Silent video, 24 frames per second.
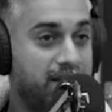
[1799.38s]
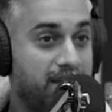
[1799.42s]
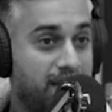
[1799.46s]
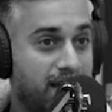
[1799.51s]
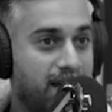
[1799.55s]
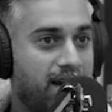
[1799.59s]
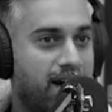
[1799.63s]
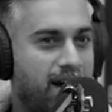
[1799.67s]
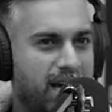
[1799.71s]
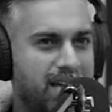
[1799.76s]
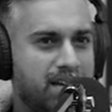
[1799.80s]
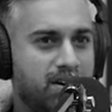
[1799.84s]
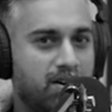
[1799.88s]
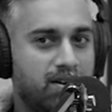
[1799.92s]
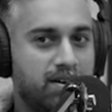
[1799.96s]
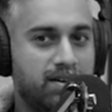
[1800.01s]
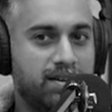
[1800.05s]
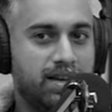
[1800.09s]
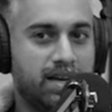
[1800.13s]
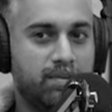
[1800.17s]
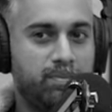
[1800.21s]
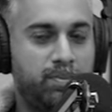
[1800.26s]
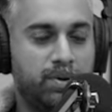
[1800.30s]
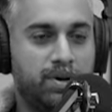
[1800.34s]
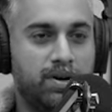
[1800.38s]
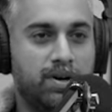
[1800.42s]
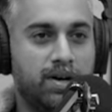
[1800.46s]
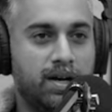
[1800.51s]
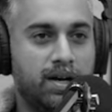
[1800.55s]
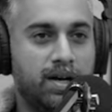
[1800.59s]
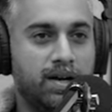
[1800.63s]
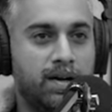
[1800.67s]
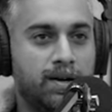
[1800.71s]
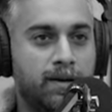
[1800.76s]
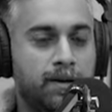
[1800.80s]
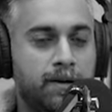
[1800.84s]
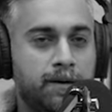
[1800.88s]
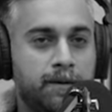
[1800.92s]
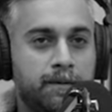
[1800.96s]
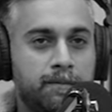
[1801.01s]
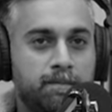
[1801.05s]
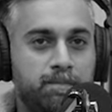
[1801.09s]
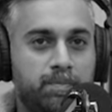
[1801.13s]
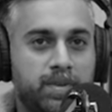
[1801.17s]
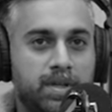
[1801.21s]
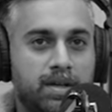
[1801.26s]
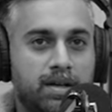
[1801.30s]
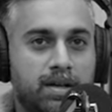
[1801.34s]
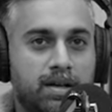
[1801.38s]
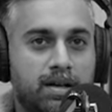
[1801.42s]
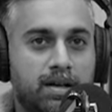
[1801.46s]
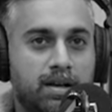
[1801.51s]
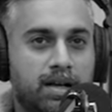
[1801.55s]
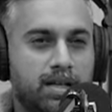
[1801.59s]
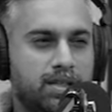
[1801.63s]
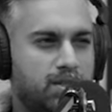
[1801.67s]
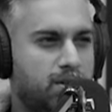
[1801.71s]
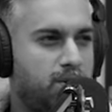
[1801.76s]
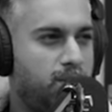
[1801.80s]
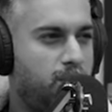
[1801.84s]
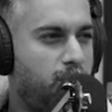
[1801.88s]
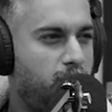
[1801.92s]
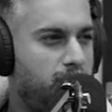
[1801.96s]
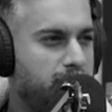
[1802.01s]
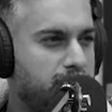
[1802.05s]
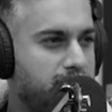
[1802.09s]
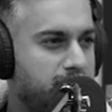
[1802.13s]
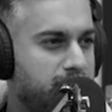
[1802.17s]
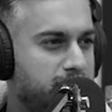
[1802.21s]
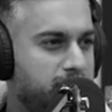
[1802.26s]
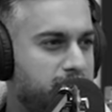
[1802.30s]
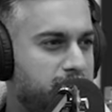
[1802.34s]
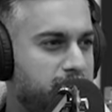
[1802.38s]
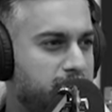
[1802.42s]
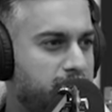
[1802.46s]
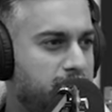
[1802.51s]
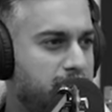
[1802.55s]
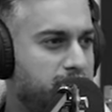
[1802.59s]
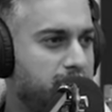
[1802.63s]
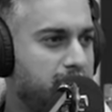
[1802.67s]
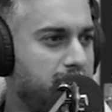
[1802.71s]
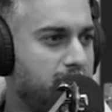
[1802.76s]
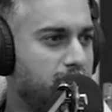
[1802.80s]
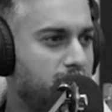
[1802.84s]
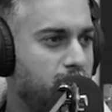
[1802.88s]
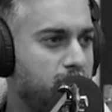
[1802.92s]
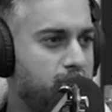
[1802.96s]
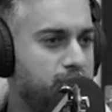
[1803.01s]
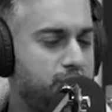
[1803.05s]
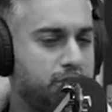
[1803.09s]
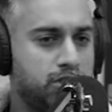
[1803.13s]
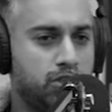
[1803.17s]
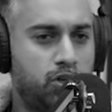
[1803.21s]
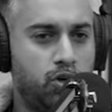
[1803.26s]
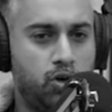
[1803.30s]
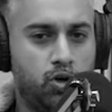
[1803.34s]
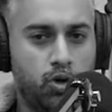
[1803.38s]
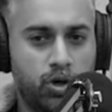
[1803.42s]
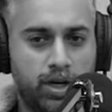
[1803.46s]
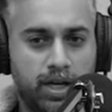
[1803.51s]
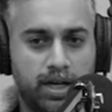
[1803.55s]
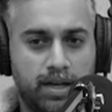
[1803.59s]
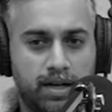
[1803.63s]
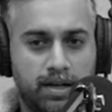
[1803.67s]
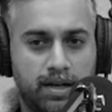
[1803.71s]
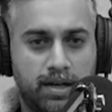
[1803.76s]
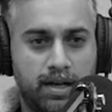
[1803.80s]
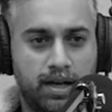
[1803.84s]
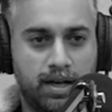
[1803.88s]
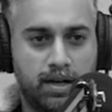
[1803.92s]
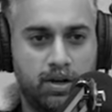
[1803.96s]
Yeah, eye contact, but like squint, but maybe, or just looking